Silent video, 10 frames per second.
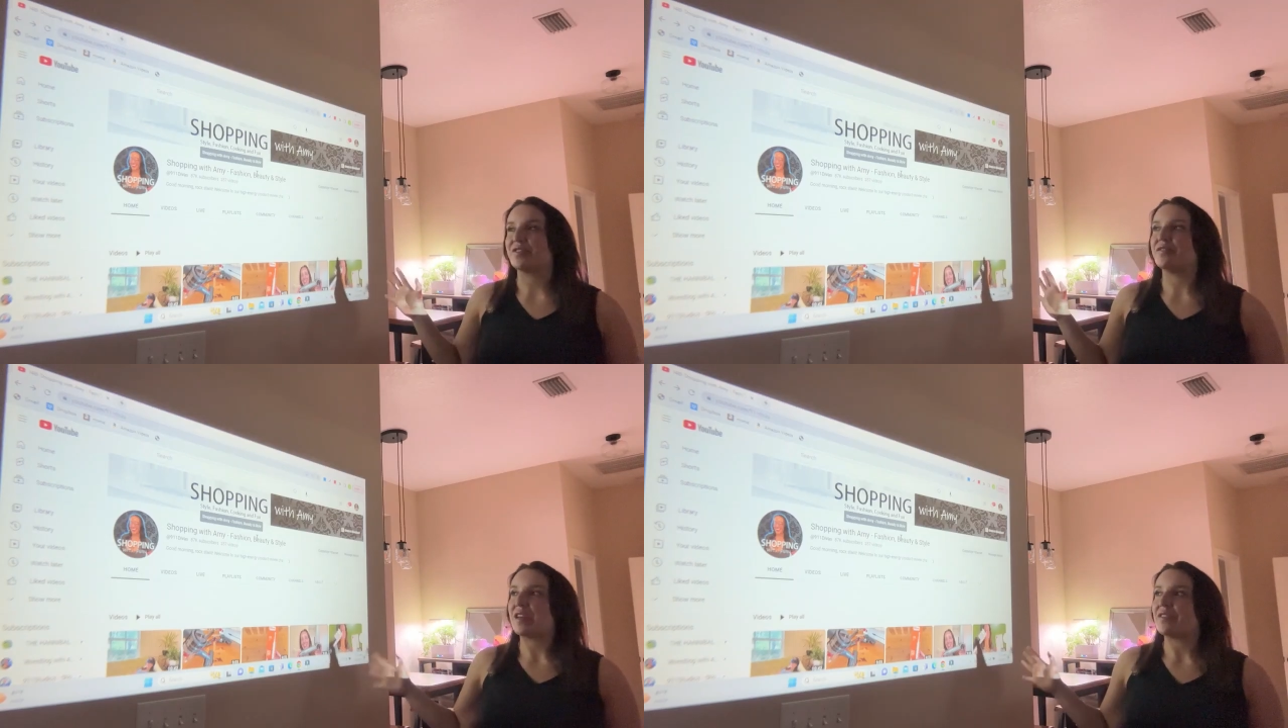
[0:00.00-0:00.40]

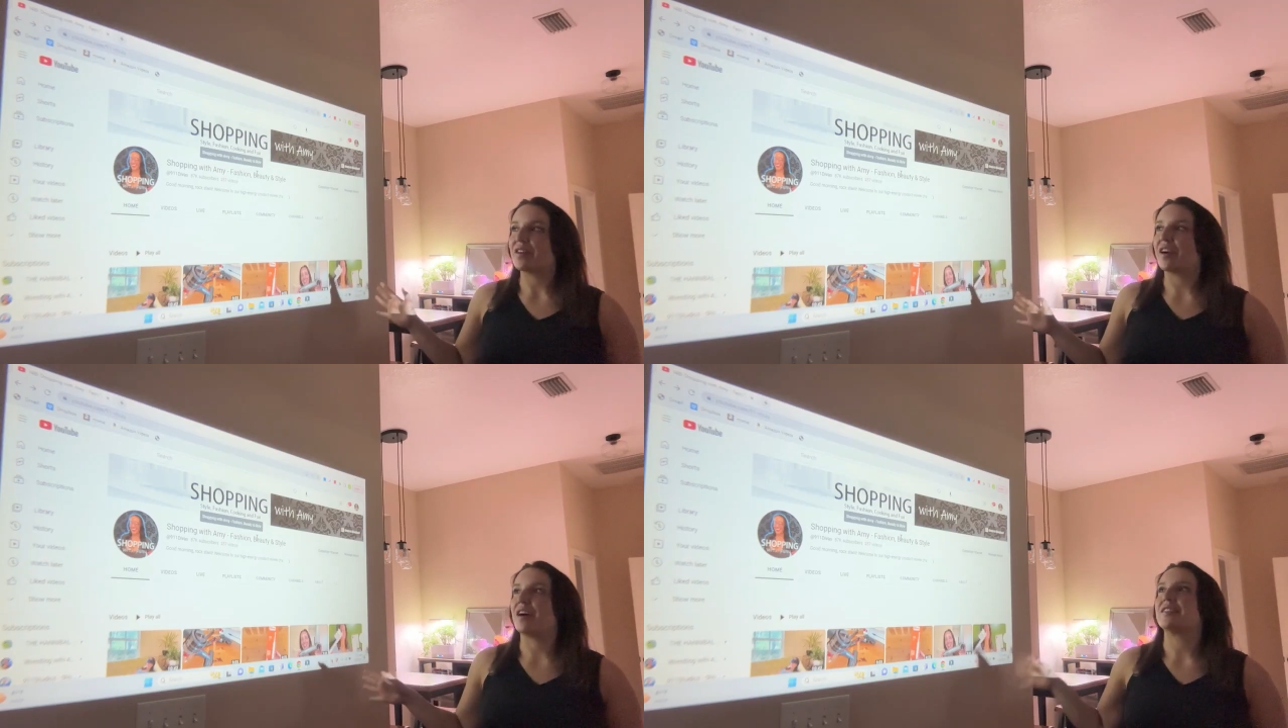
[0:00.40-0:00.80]
your
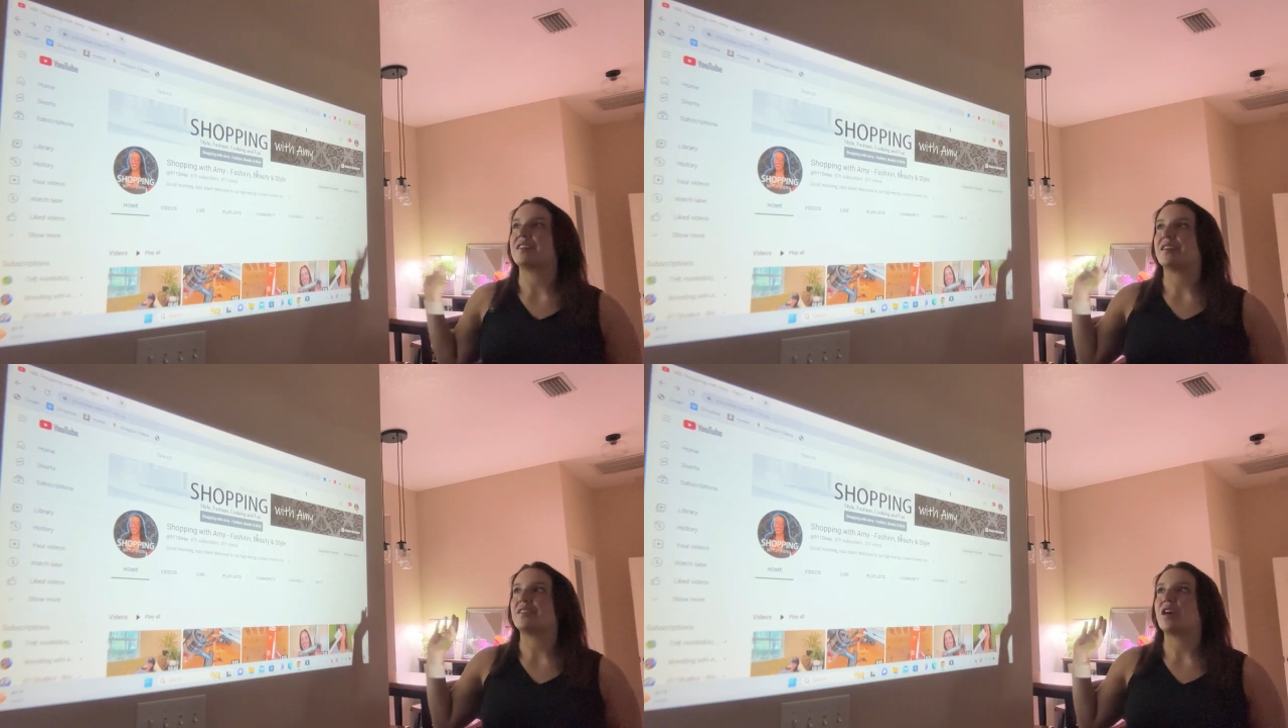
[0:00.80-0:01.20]
favorite
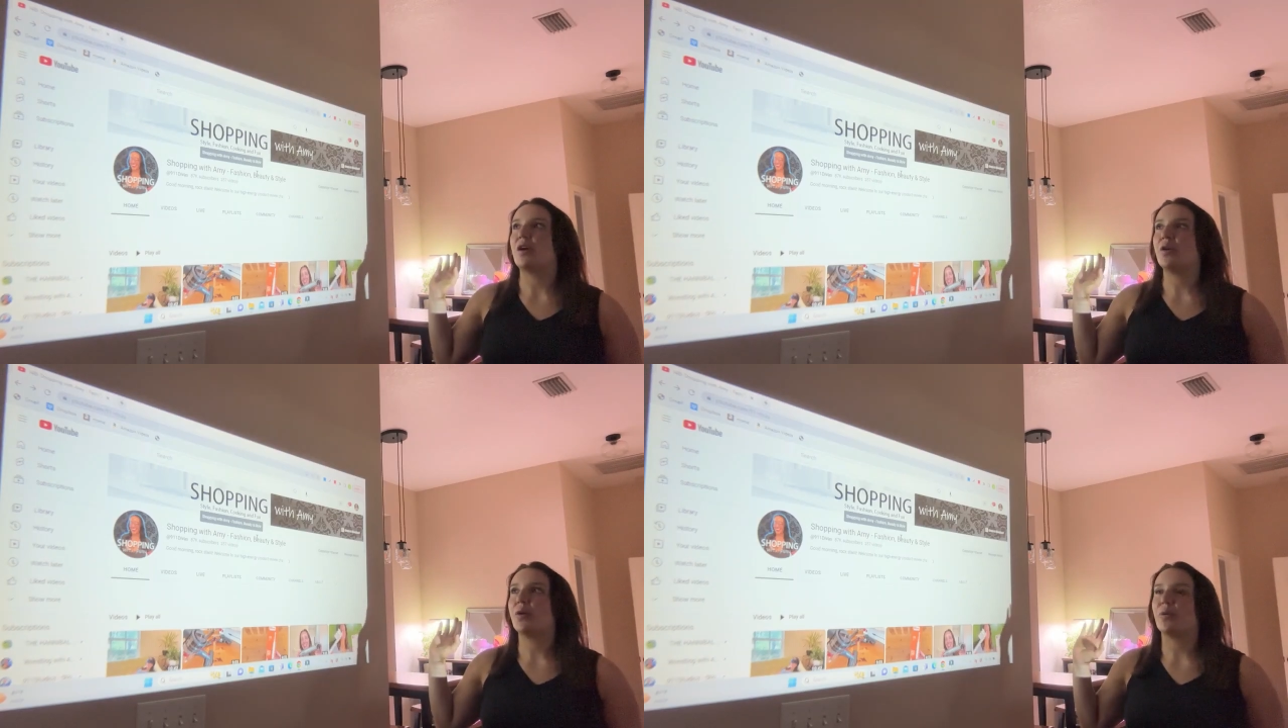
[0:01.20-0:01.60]
content
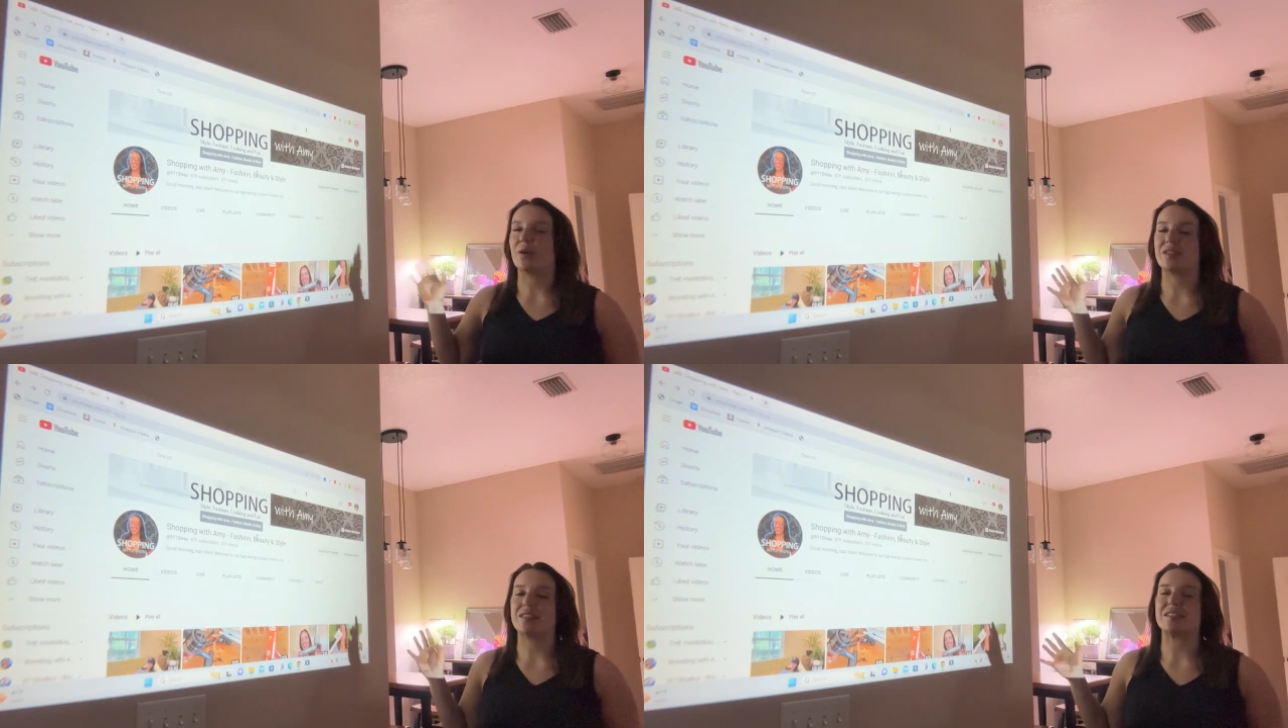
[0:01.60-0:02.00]

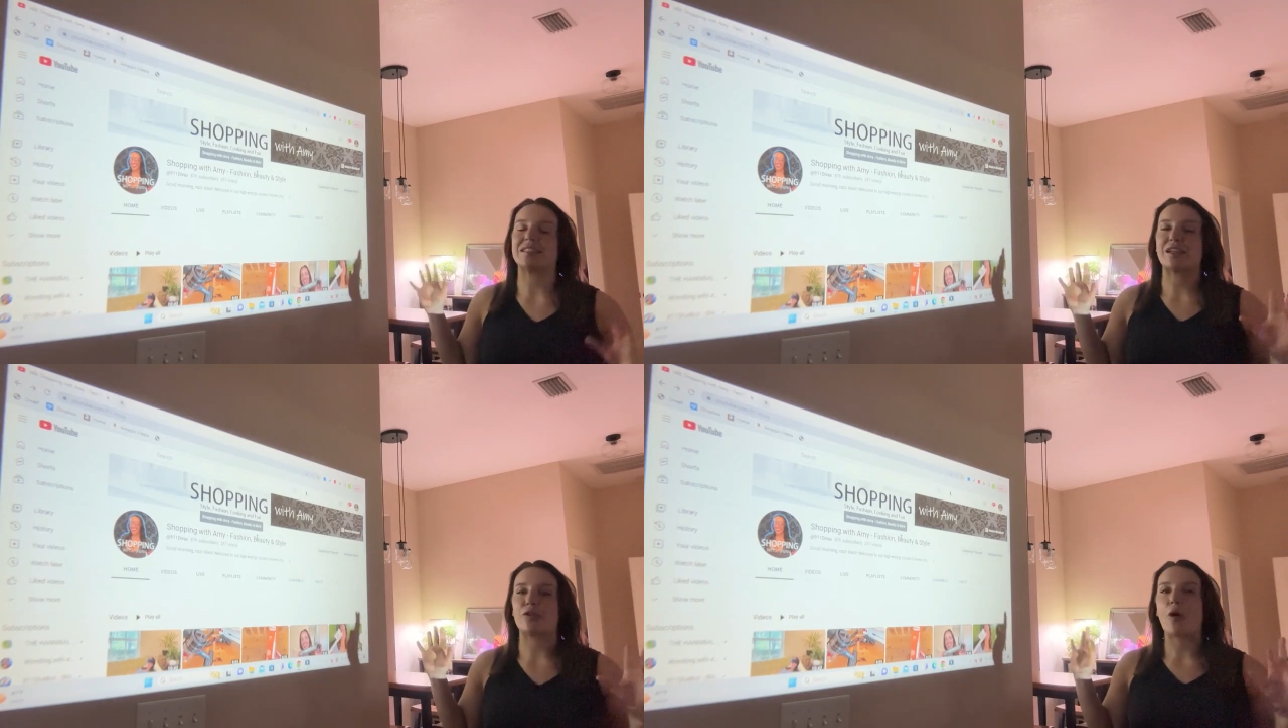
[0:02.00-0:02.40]
with this
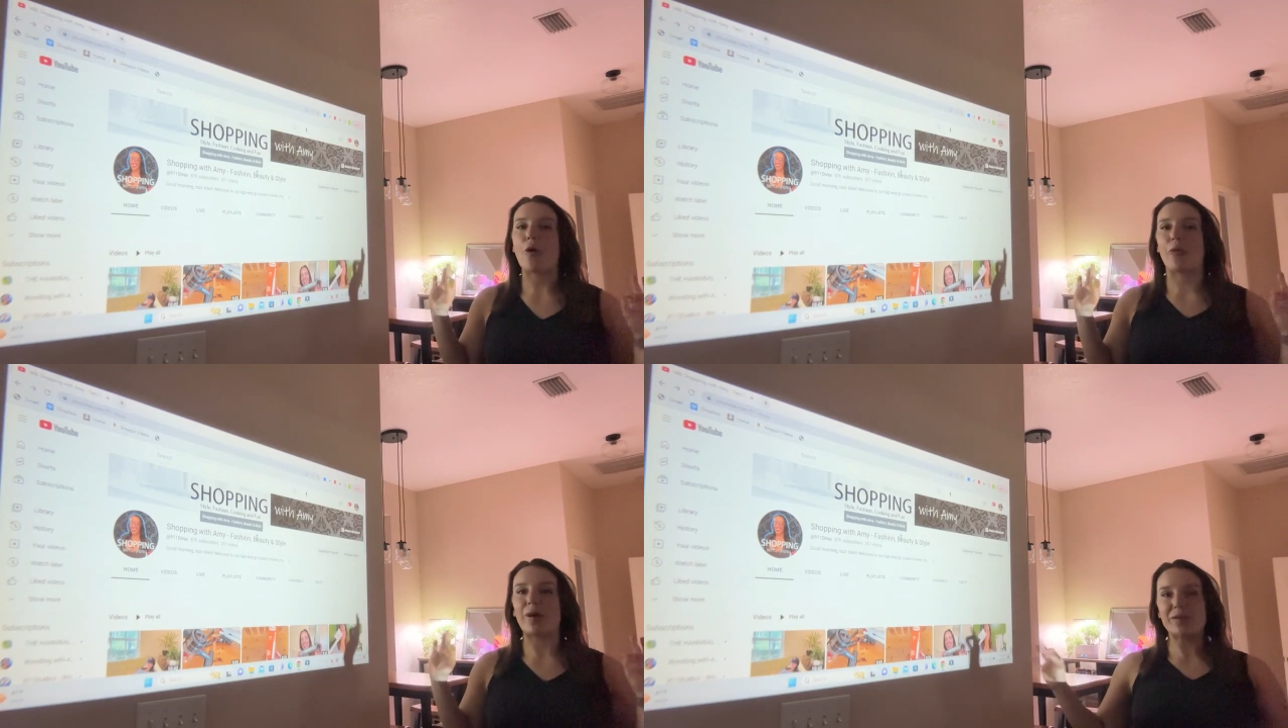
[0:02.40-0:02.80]

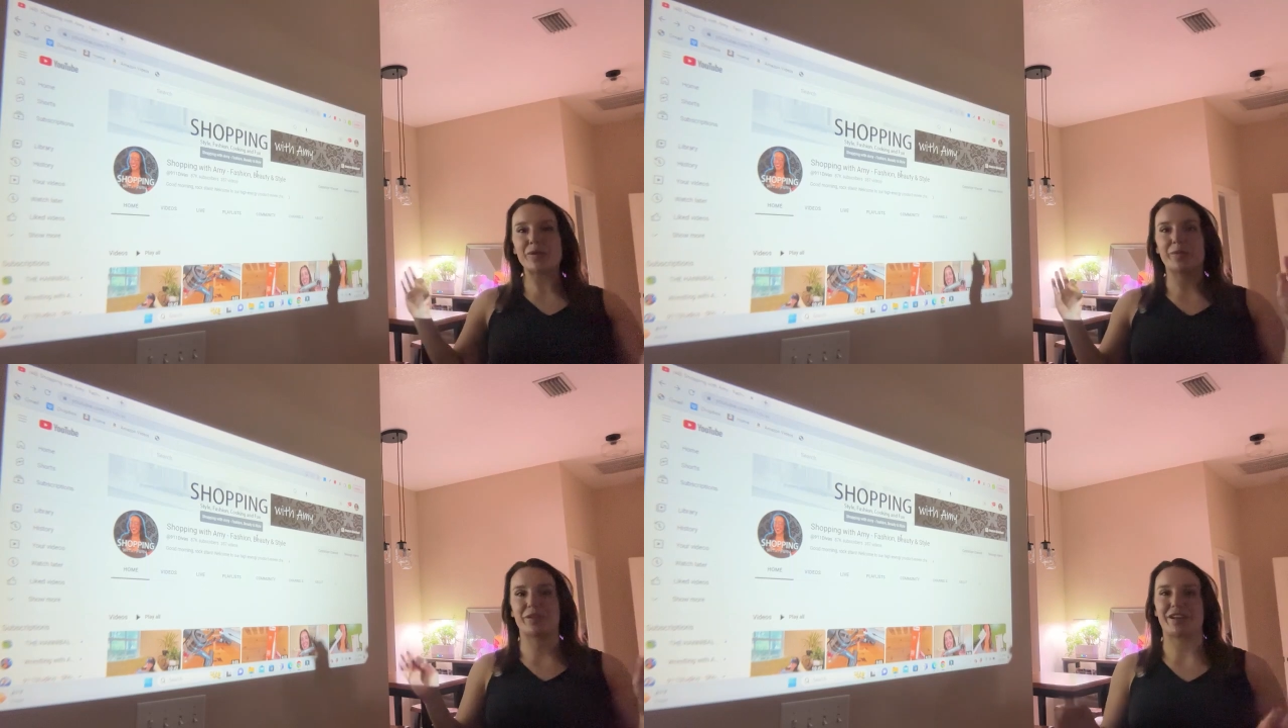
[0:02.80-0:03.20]

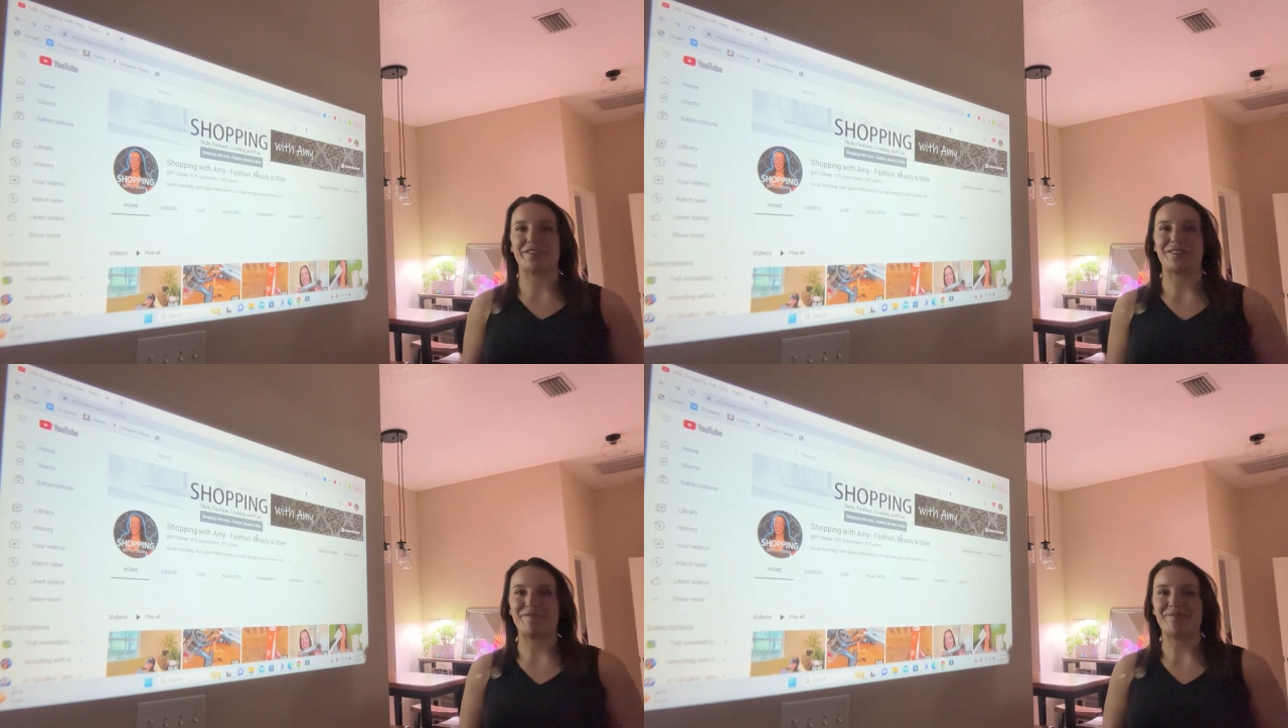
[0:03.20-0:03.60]
incredible
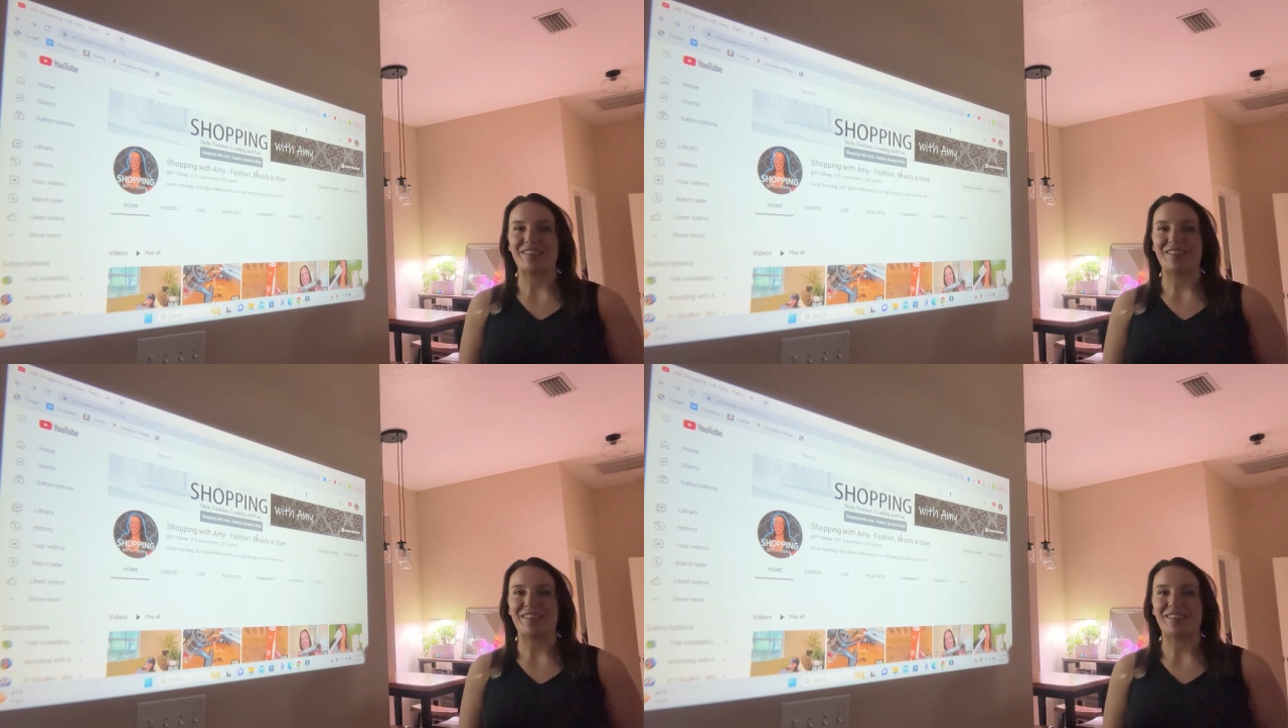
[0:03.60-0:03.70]
projector.